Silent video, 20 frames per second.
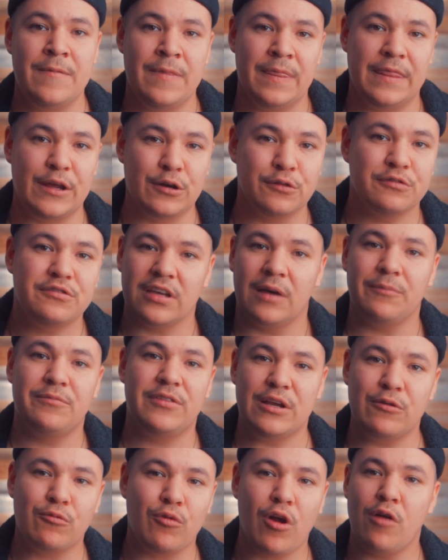there's
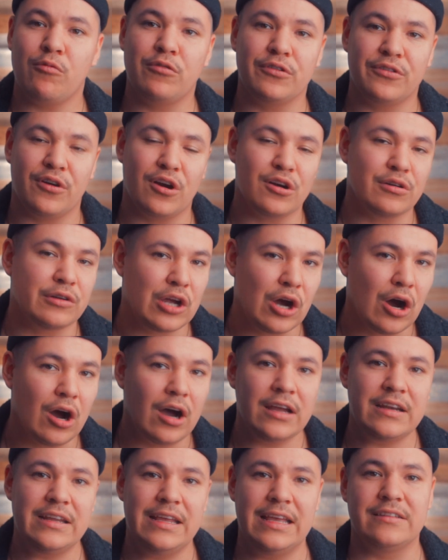something wrong with her.
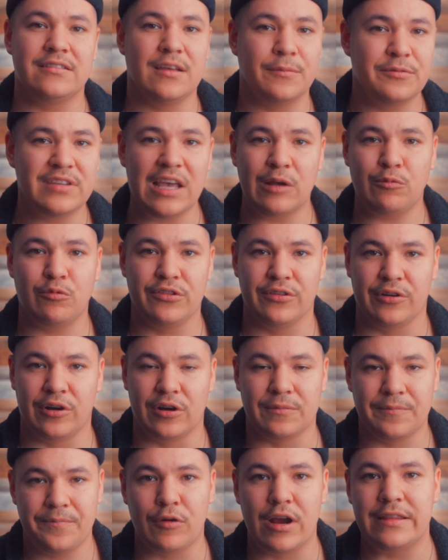God is upset with her,
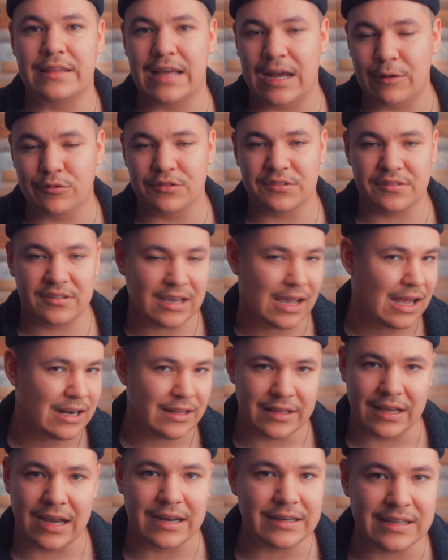right? That was kind
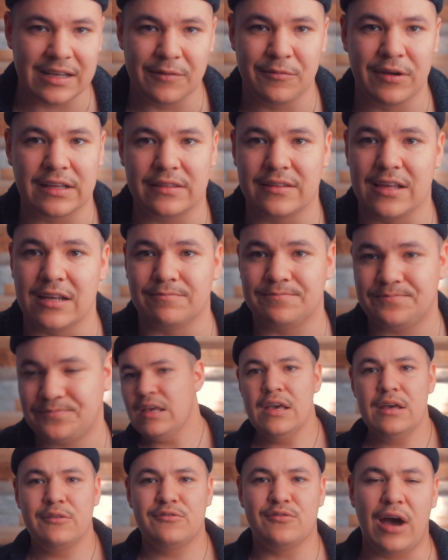of the idea back then.
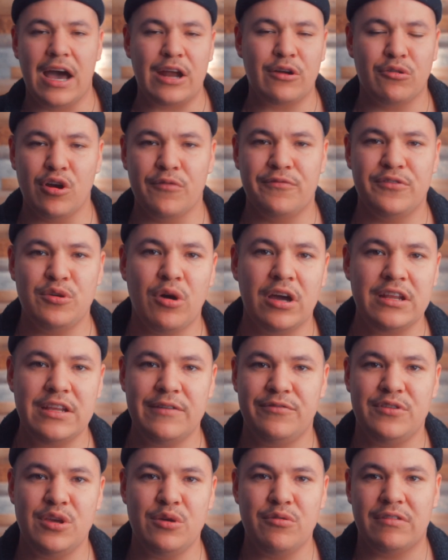So I don't know
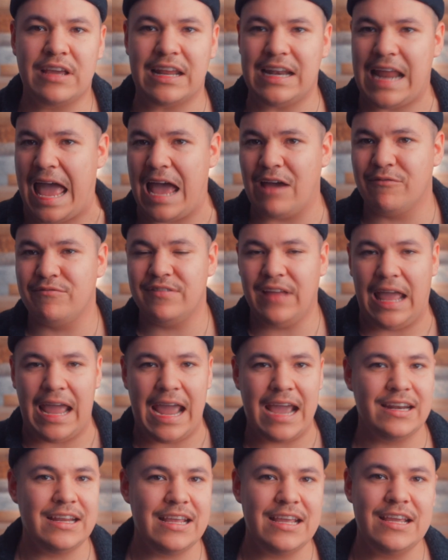if you can have
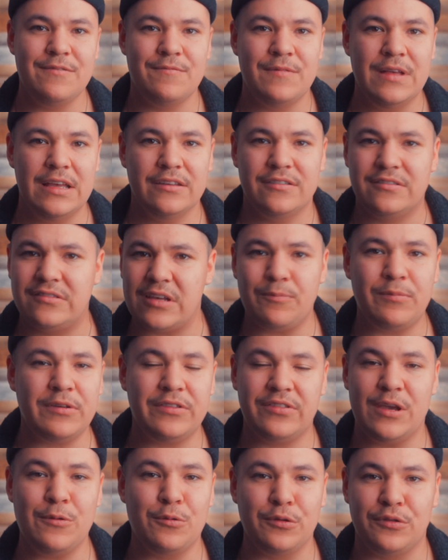any
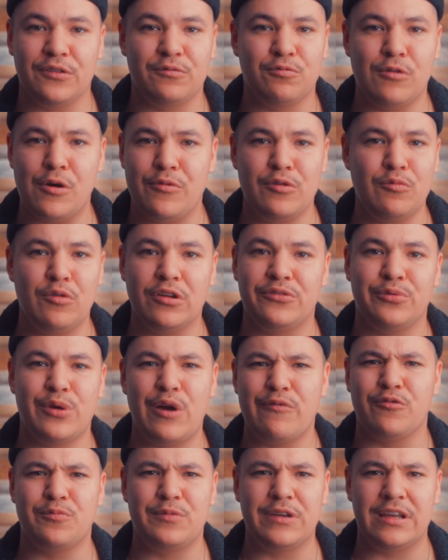sympathy with this woman
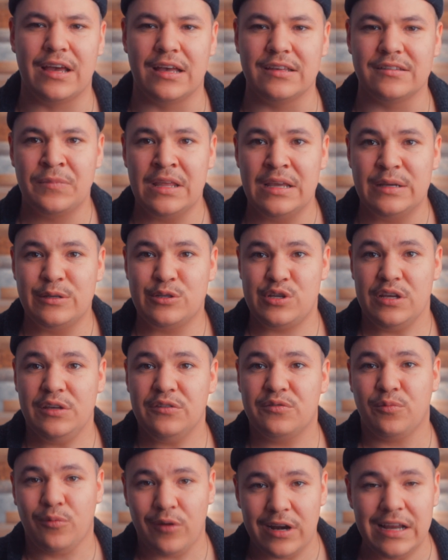whatsoever, because
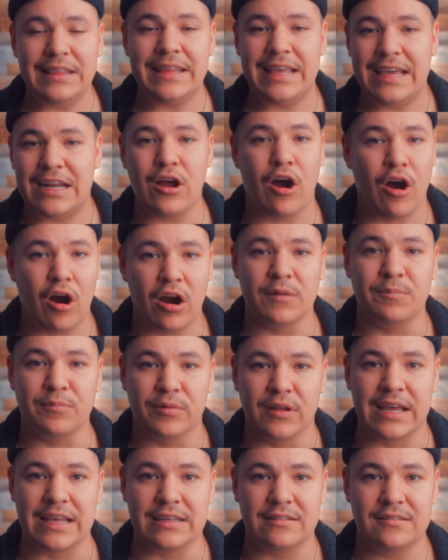she's really in a hard
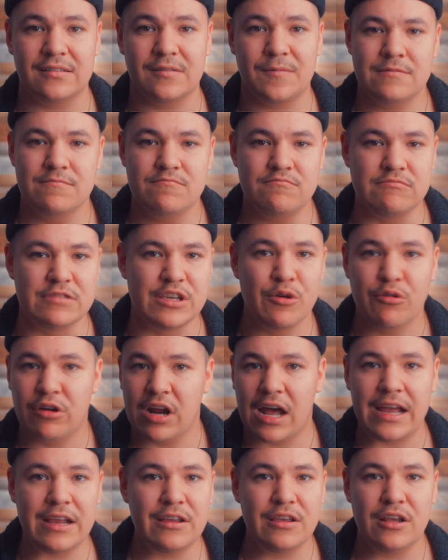place. You and
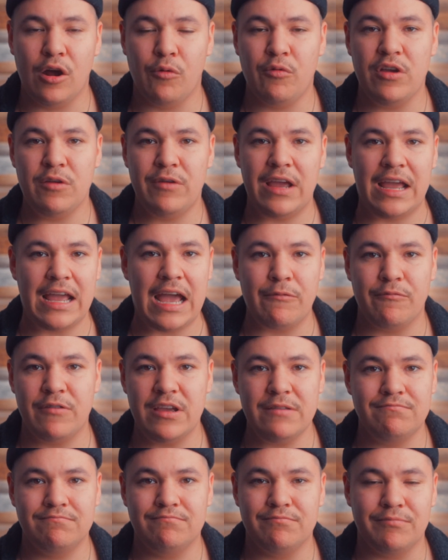I,
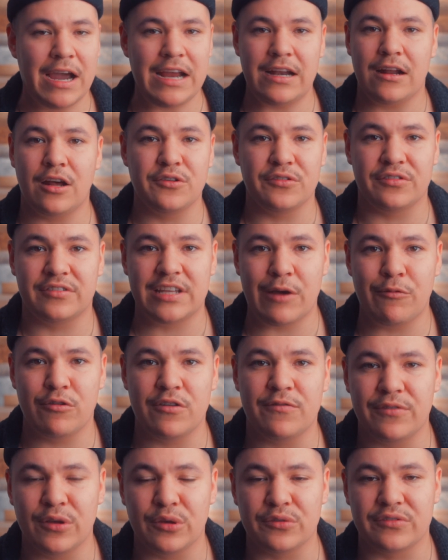we might understand what
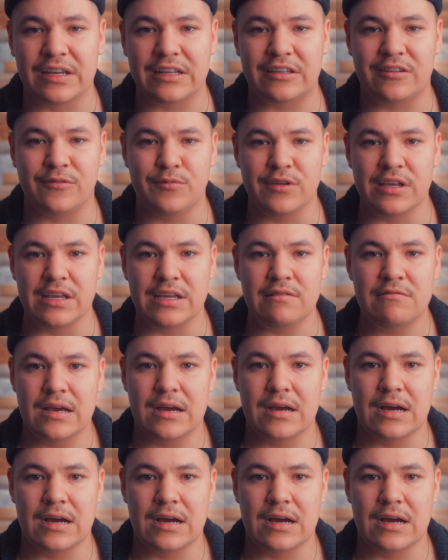it feels like to be